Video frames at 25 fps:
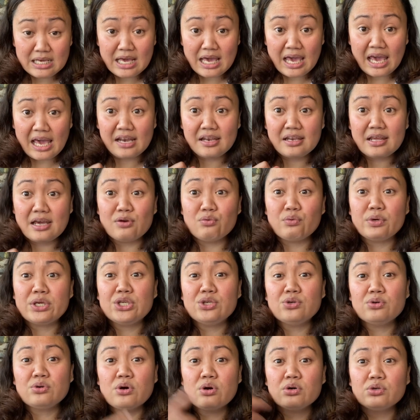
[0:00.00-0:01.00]
and then when
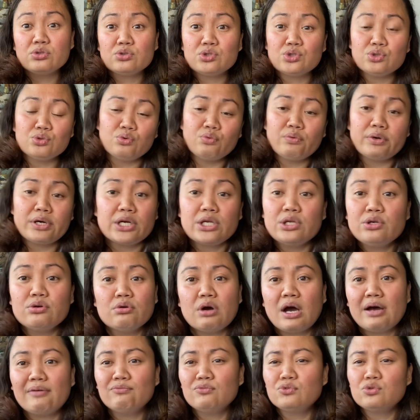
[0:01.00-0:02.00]
you go to where you
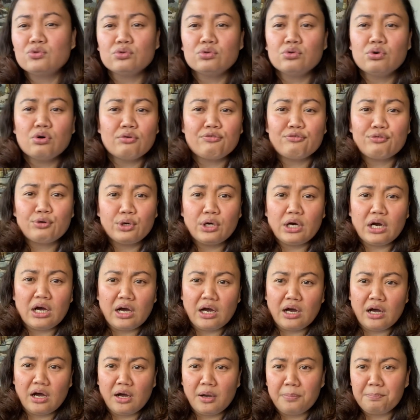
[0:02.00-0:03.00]
have to go for
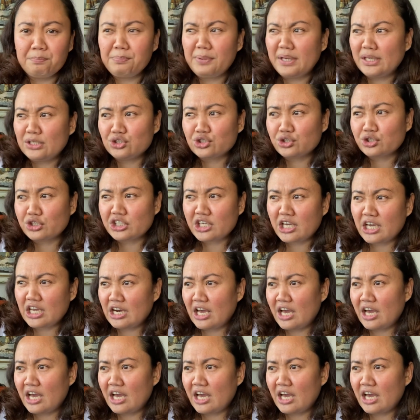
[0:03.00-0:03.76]
a picture taken,